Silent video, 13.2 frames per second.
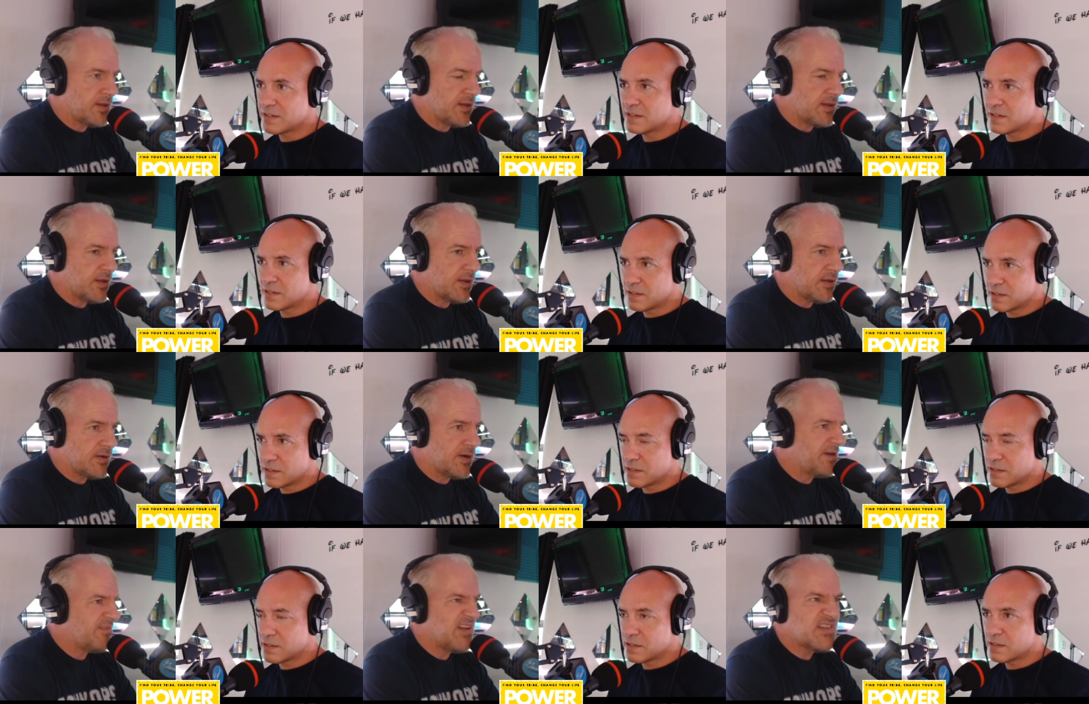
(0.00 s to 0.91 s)

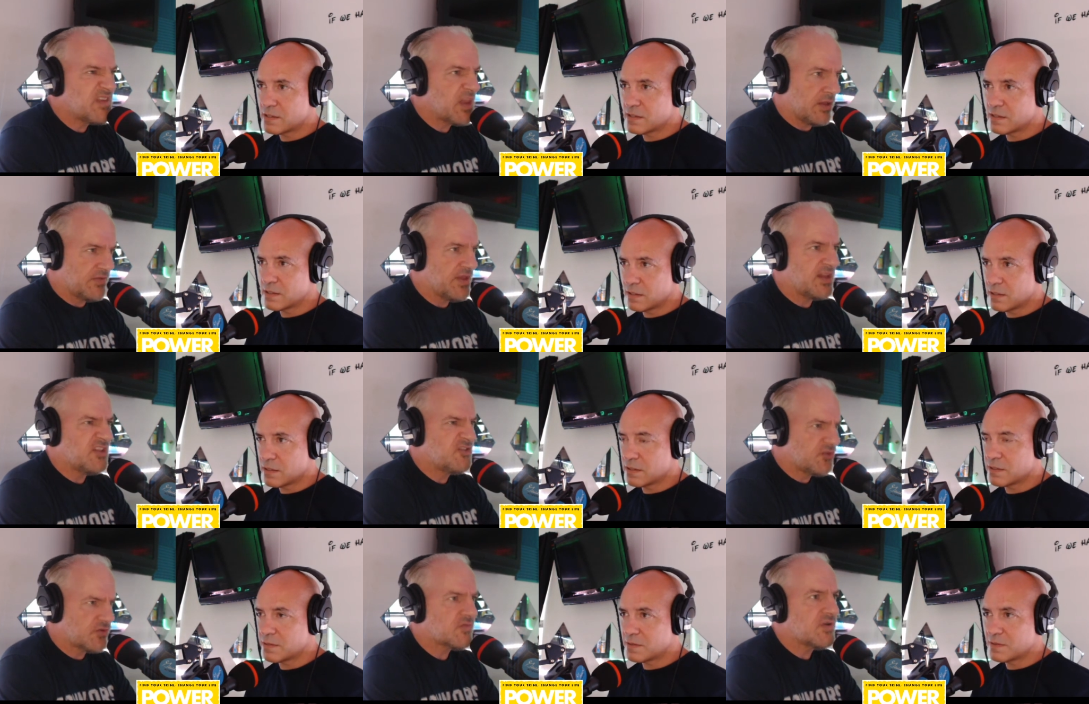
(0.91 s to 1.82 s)
Speaker 1: Not even a tale, Dan.
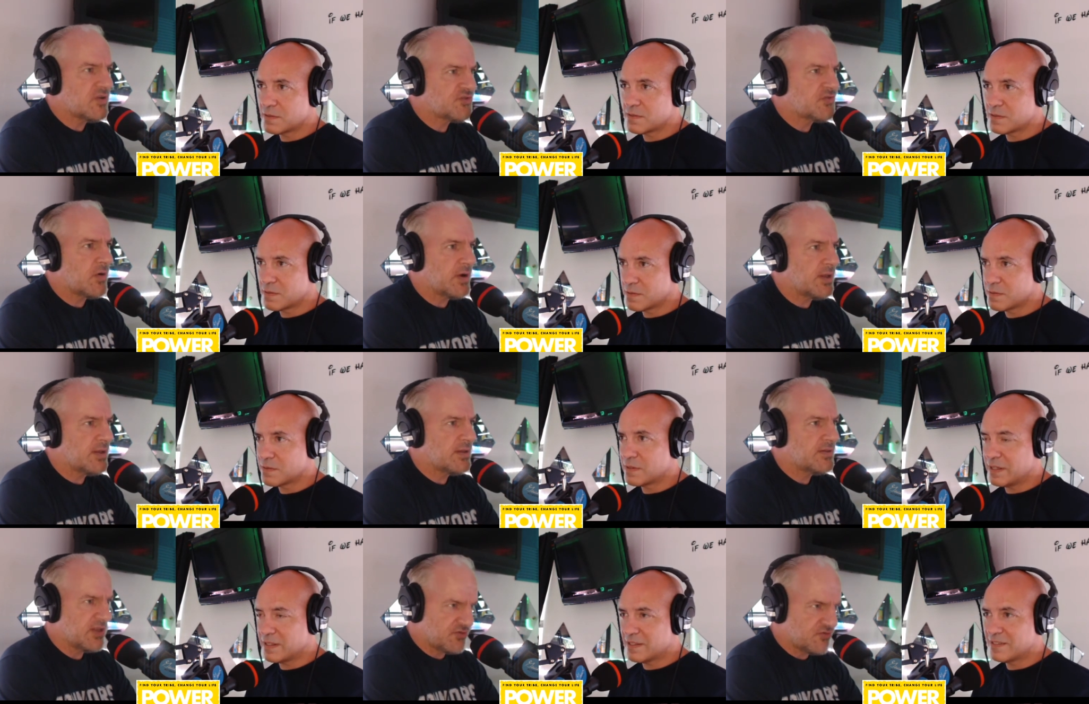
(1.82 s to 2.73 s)
This is a real story. Yeah.
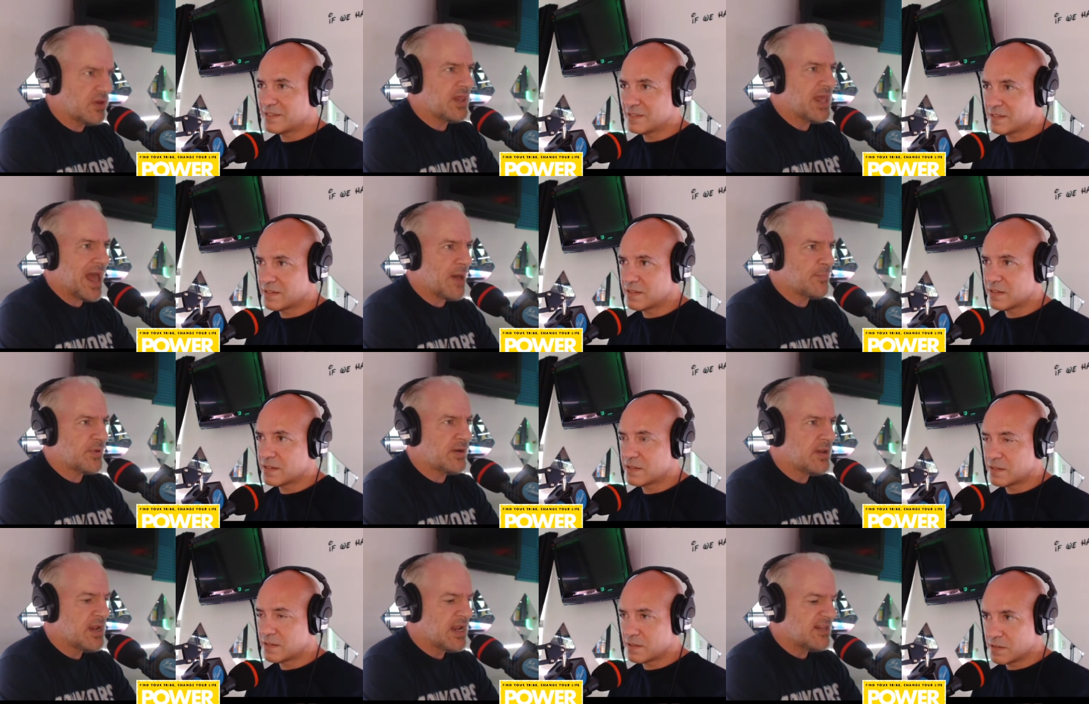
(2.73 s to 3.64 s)
This really
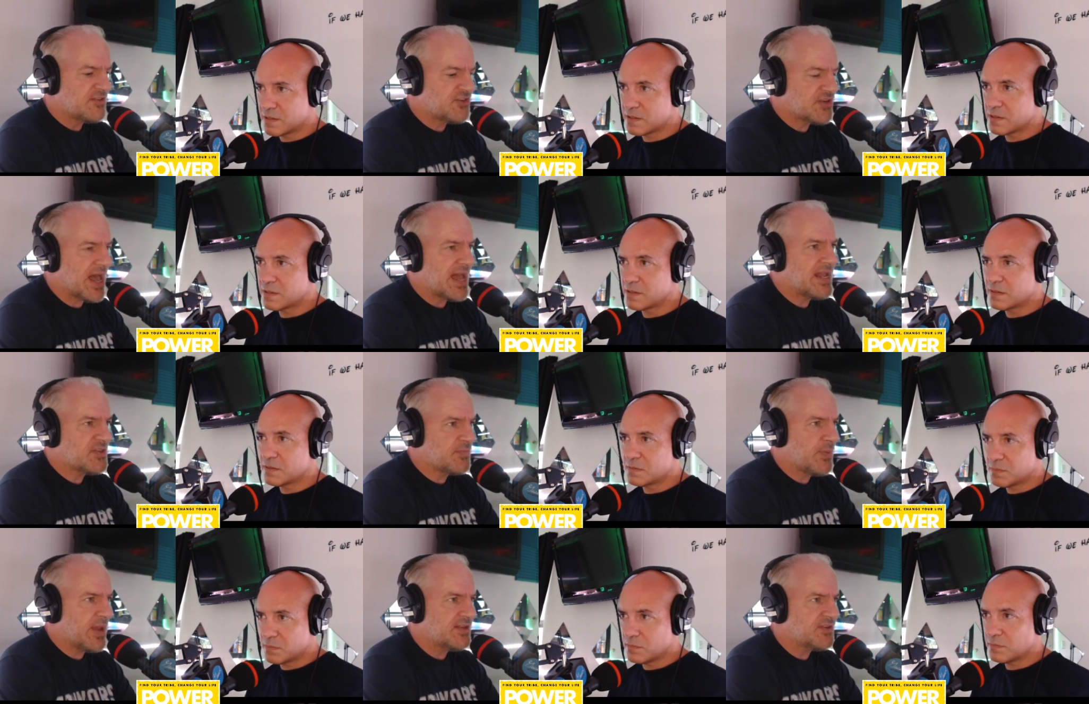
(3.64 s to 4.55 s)
happened. And
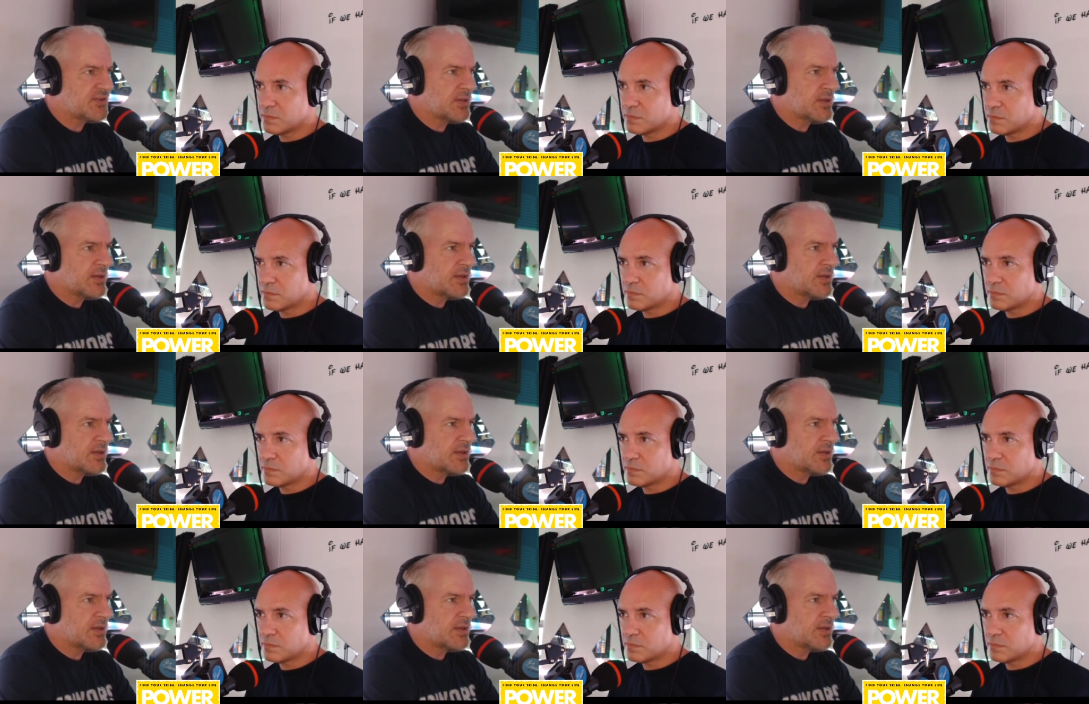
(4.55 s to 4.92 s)
science-based.